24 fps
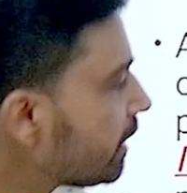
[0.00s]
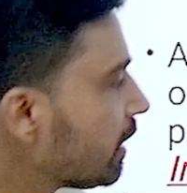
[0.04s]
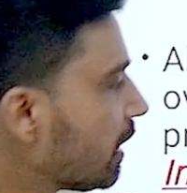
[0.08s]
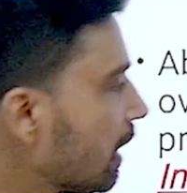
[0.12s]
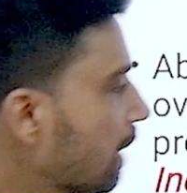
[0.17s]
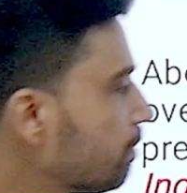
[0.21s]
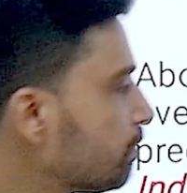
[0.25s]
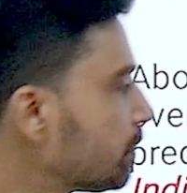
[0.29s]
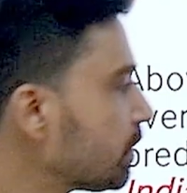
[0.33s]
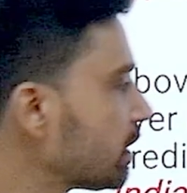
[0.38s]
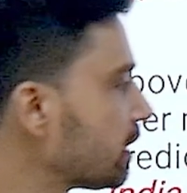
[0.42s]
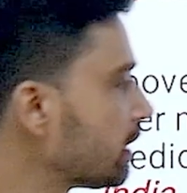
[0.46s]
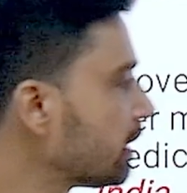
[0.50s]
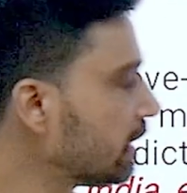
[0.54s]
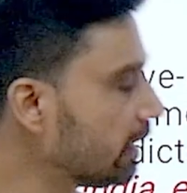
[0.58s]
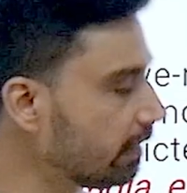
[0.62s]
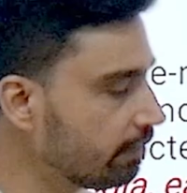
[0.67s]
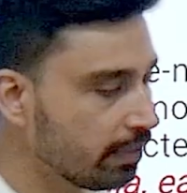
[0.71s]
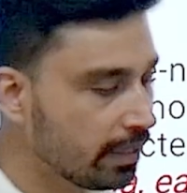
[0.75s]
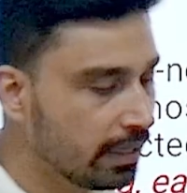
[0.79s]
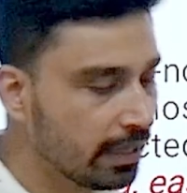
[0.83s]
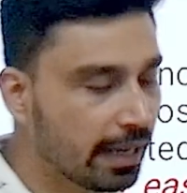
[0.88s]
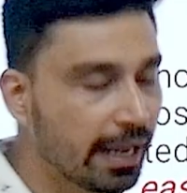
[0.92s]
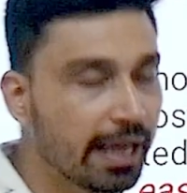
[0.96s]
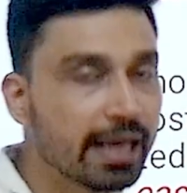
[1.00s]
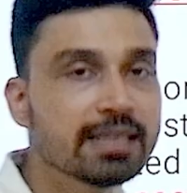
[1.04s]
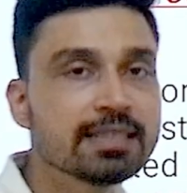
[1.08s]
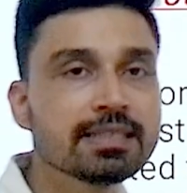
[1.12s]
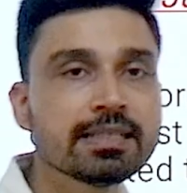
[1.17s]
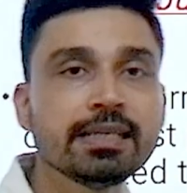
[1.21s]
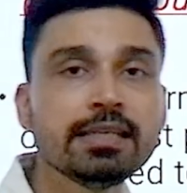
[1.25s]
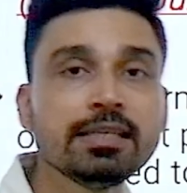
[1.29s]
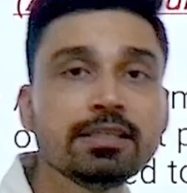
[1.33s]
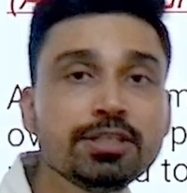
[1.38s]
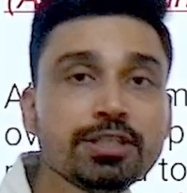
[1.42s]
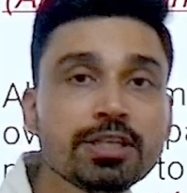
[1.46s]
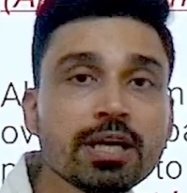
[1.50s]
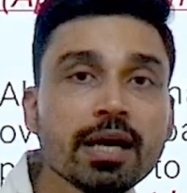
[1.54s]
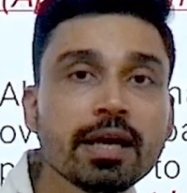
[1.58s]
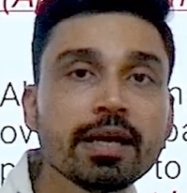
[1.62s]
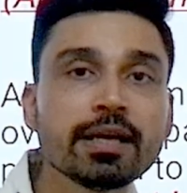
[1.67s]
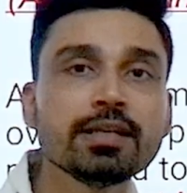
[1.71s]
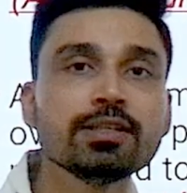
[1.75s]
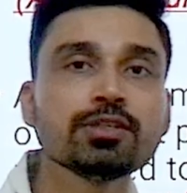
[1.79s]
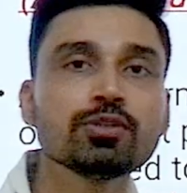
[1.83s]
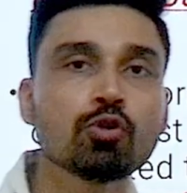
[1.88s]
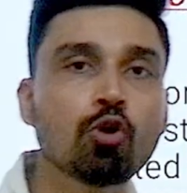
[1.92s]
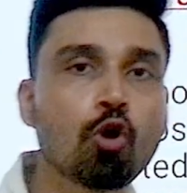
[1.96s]
comes even as India
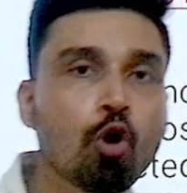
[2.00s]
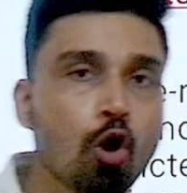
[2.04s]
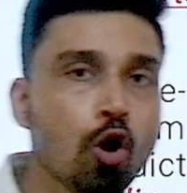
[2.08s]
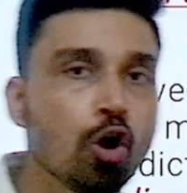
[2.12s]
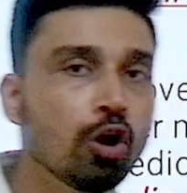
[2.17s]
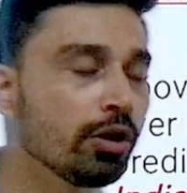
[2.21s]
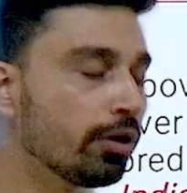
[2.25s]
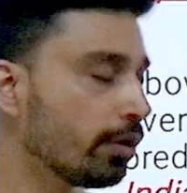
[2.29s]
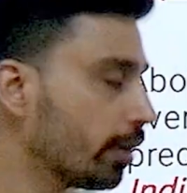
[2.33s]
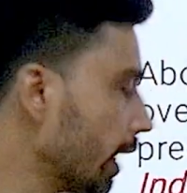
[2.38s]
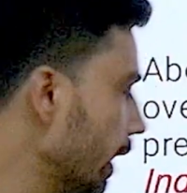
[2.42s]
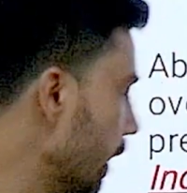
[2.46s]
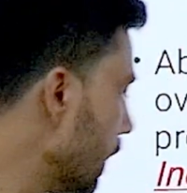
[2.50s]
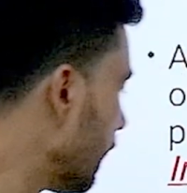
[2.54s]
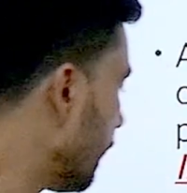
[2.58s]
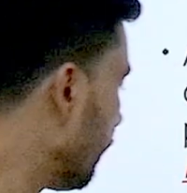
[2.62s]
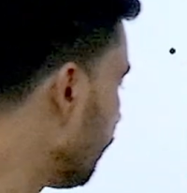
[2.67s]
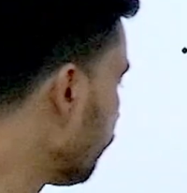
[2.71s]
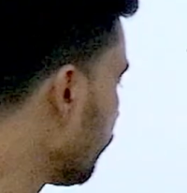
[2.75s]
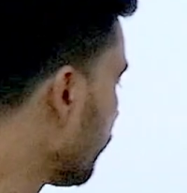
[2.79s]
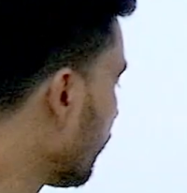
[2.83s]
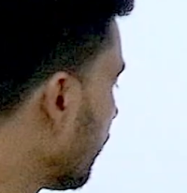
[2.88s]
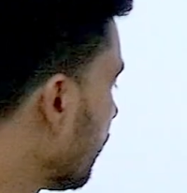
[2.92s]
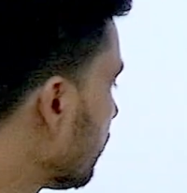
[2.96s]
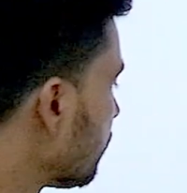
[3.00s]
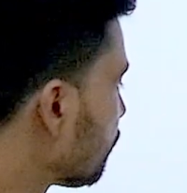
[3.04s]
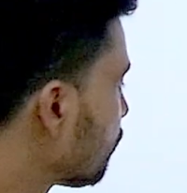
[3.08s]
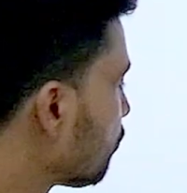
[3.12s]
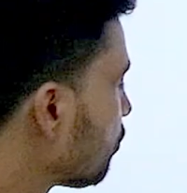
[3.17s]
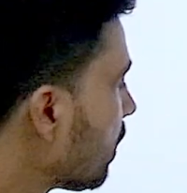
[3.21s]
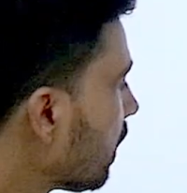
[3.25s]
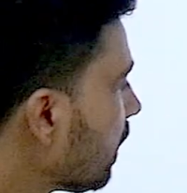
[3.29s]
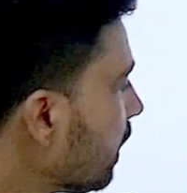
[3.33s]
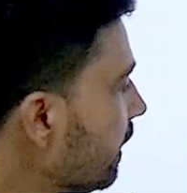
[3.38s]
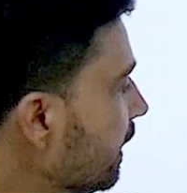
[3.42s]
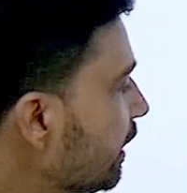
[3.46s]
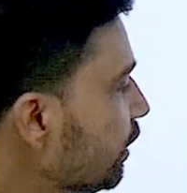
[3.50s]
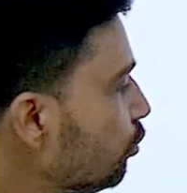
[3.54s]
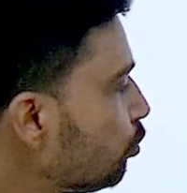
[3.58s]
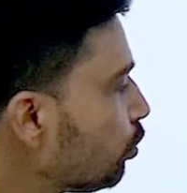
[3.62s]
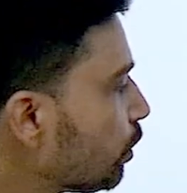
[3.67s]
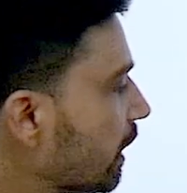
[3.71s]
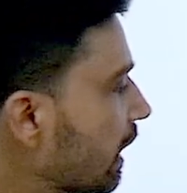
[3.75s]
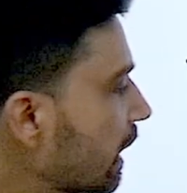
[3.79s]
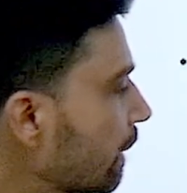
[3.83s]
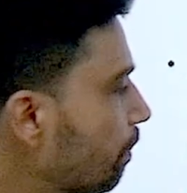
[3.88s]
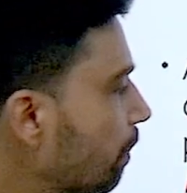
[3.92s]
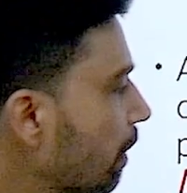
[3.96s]
is already struggling to
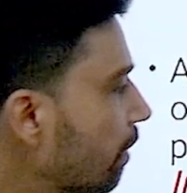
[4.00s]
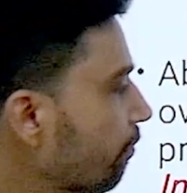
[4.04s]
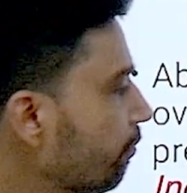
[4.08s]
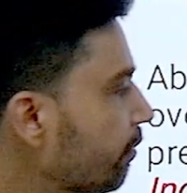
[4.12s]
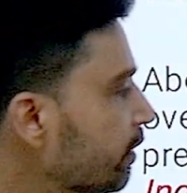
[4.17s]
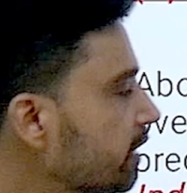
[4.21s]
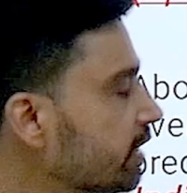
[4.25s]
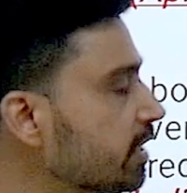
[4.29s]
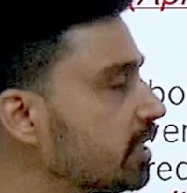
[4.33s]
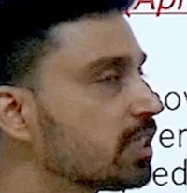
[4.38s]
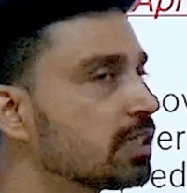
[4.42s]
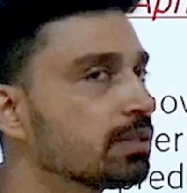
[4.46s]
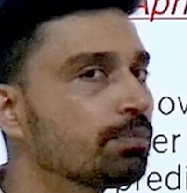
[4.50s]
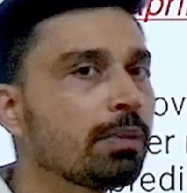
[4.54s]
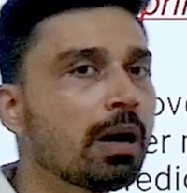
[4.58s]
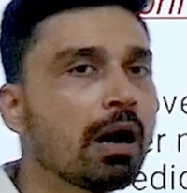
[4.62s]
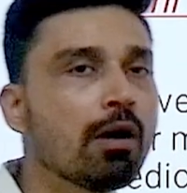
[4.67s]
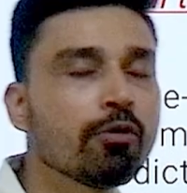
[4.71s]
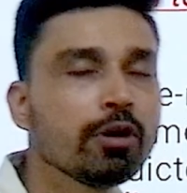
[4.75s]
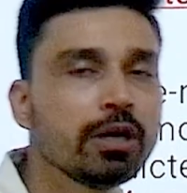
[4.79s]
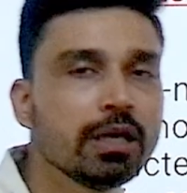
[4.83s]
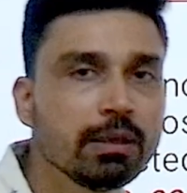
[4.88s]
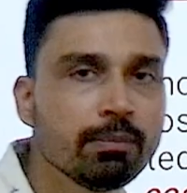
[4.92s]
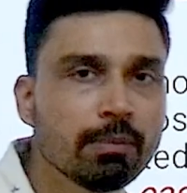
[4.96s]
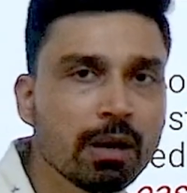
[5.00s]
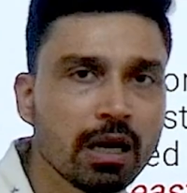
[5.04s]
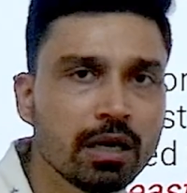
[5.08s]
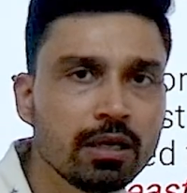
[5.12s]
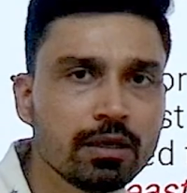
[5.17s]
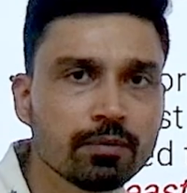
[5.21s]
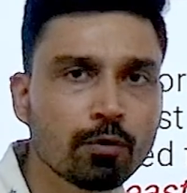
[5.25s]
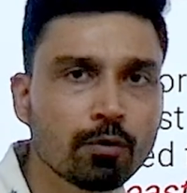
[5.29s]
keep up with its power demand,